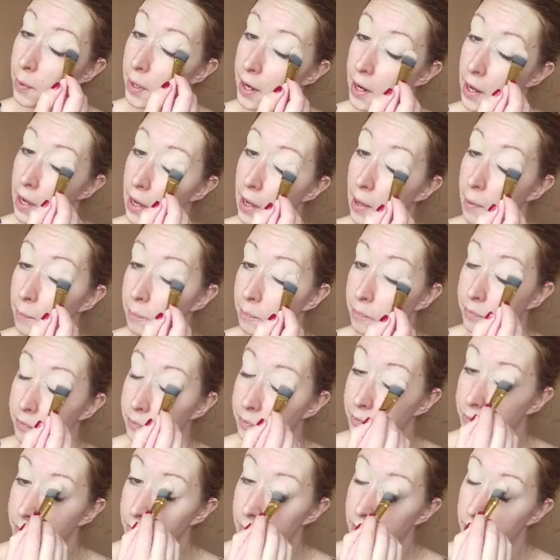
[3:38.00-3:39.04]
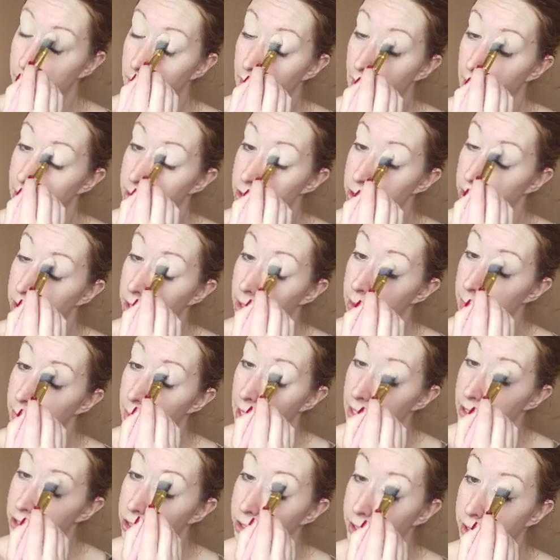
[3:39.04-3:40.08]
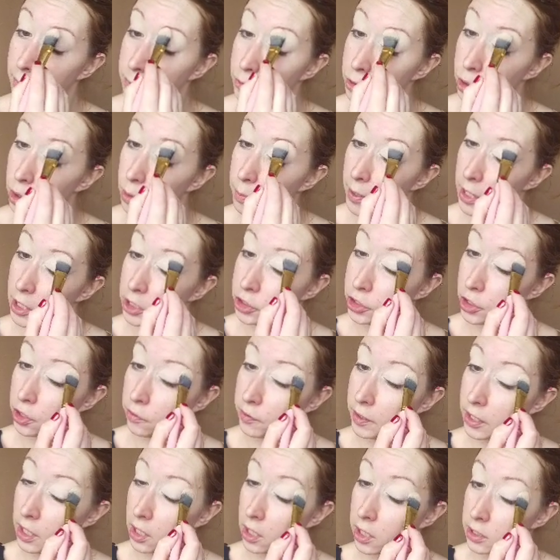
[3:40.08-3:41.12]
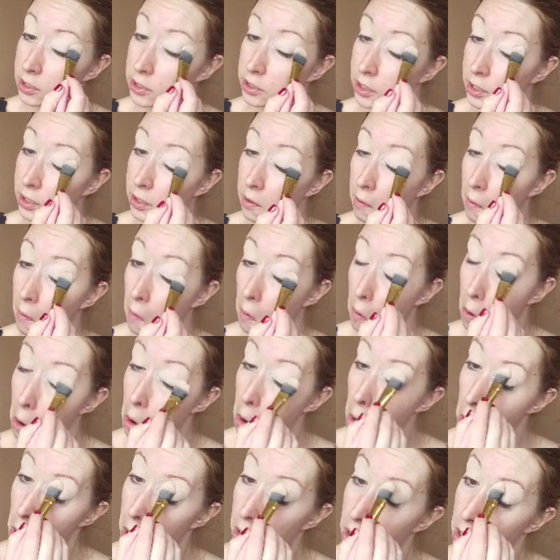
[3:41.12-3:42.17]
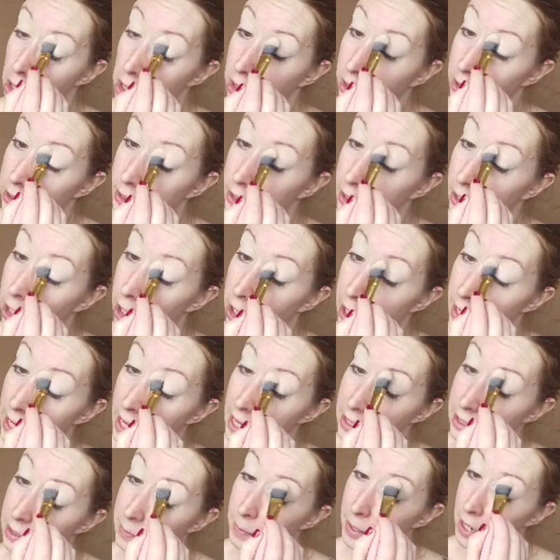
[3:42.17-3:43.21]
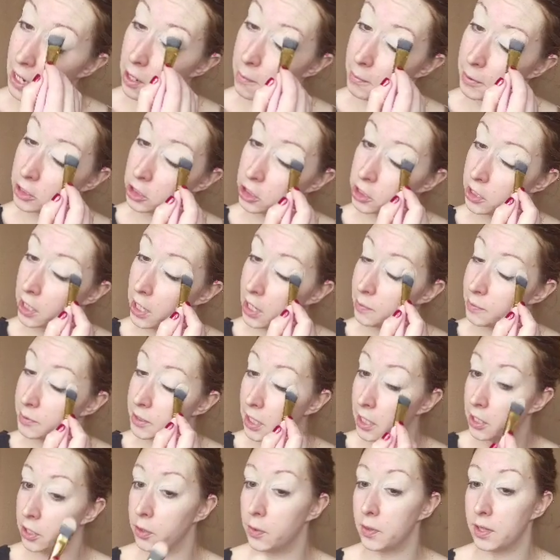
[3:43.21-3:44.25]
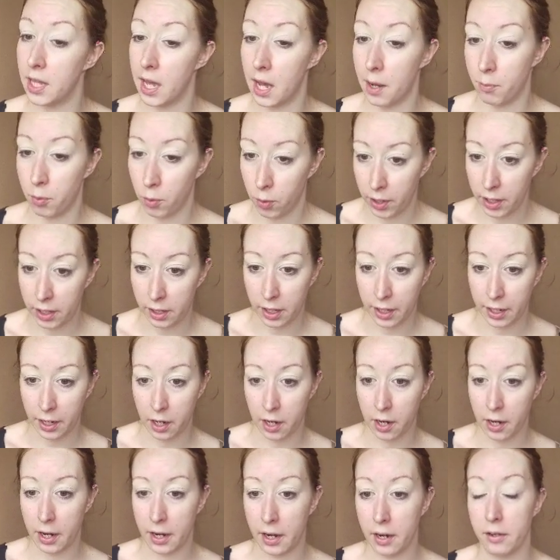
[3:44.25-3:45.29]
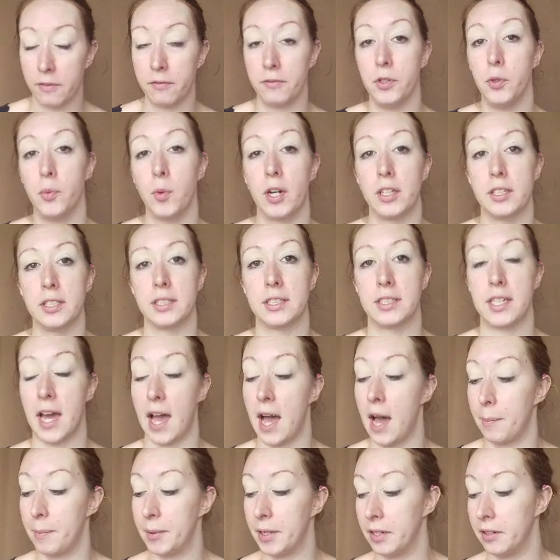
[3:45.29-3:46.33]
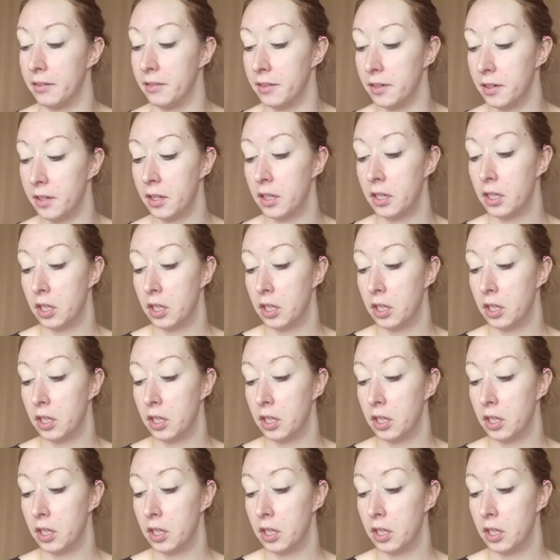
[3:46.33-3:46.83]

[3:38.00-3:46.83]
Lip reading: But yeah, I took him to a Bon Jovi concert because he had already asked me out a bunch of times, and I knew at that point, like, all right, if you want this to happen,